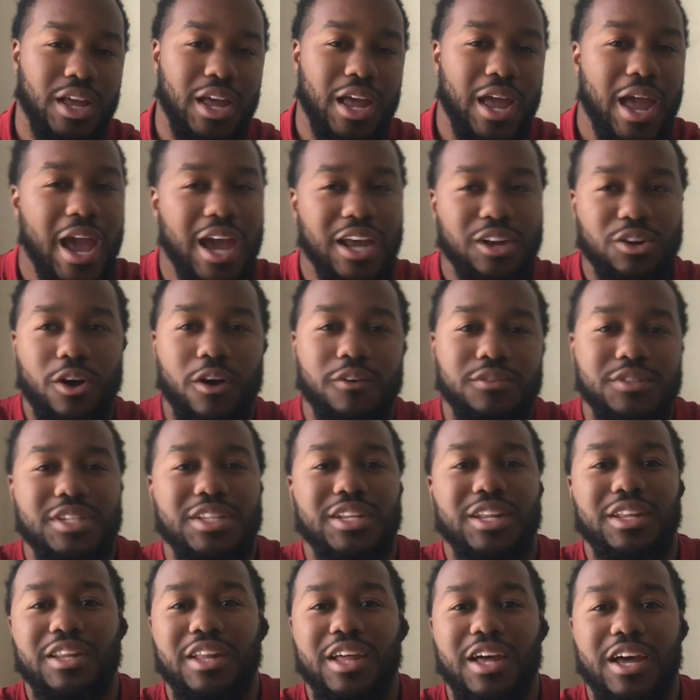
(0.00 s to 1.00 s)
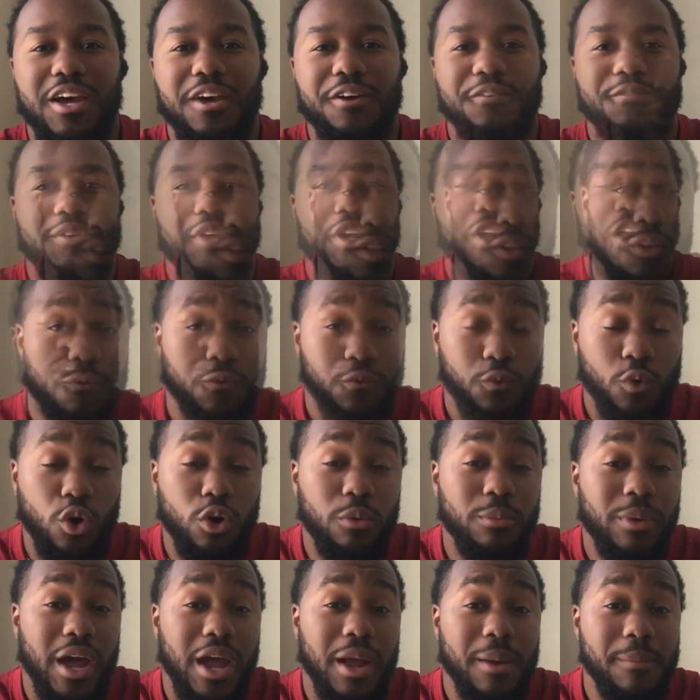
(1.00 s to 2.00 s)
hand off to the left, just took
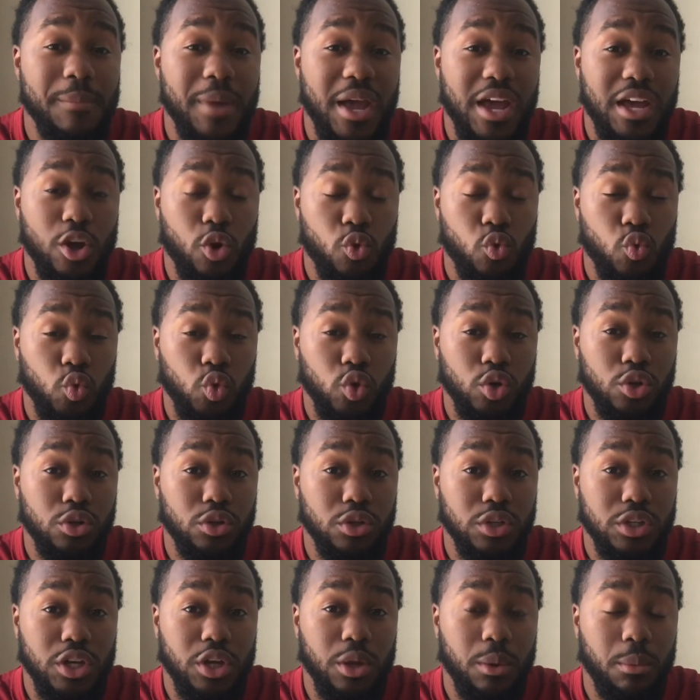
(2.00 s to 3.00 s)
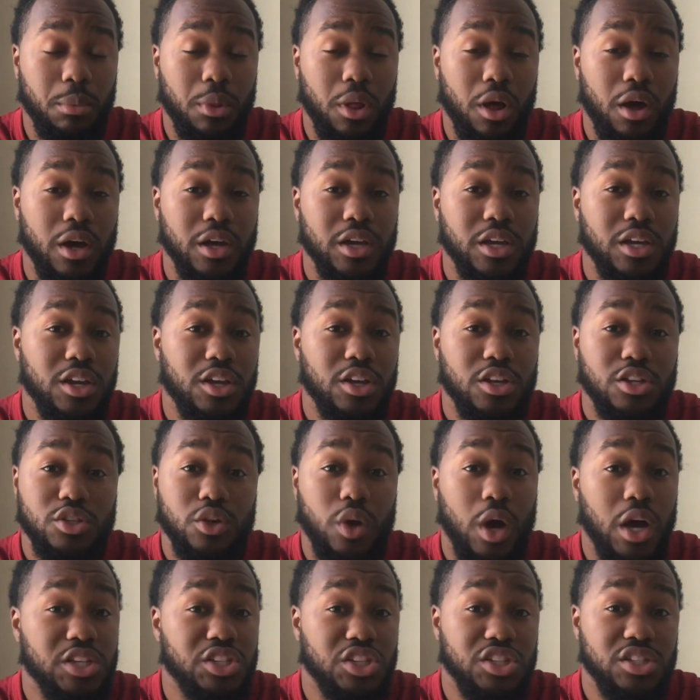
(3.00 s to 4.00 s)
it all the way to the sideline, and
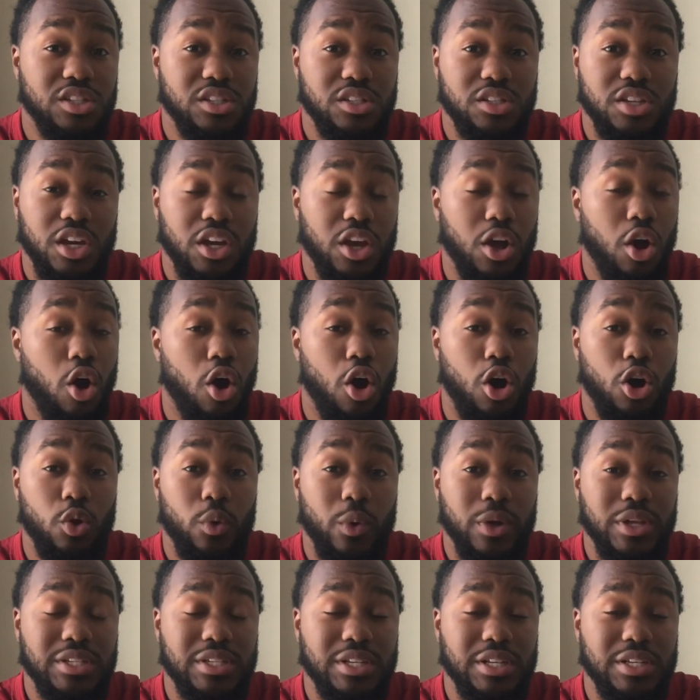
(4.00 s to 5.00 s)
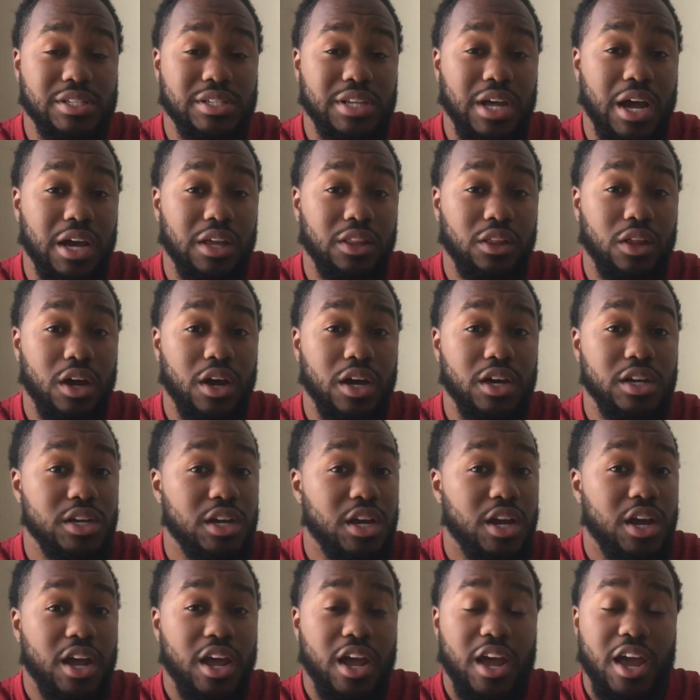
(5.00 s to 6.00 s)
then right as I get to the sideline,
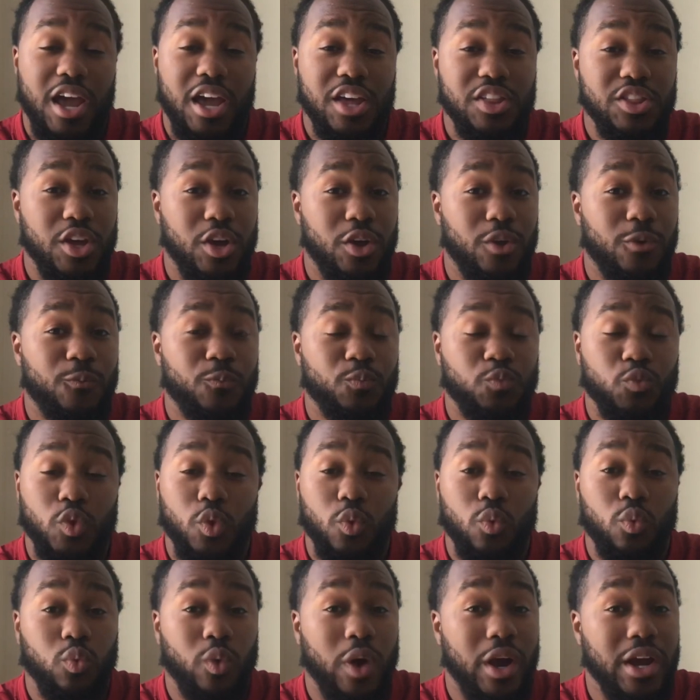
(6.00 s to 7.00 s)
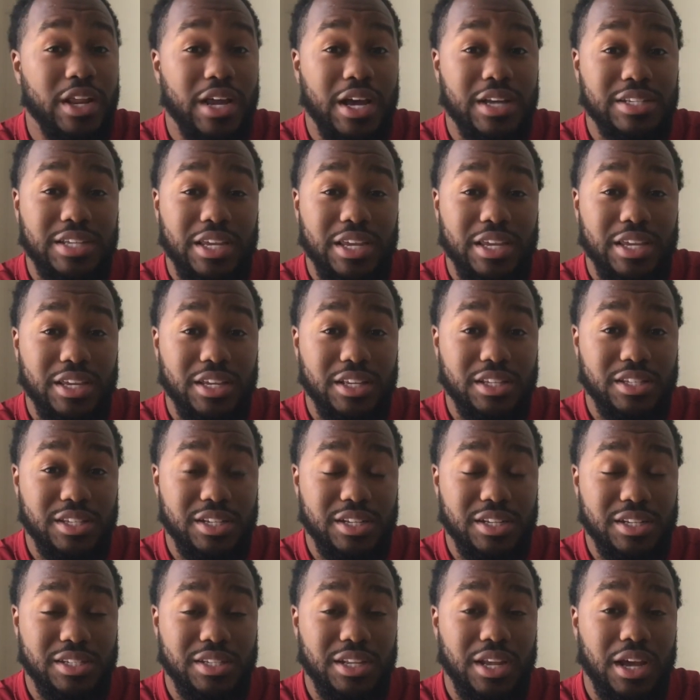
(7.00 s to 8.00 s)
I'm just running. I'm talking about
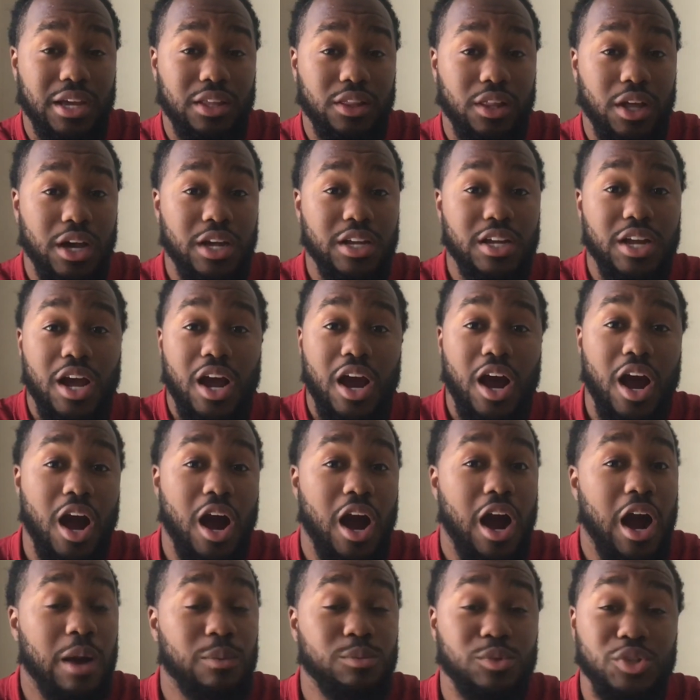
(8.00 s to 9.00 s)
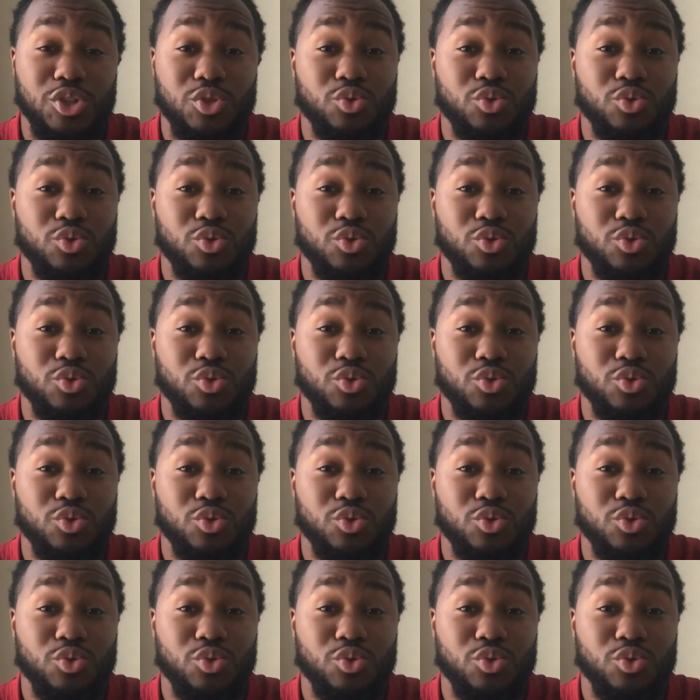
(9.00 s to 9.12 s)
head up high,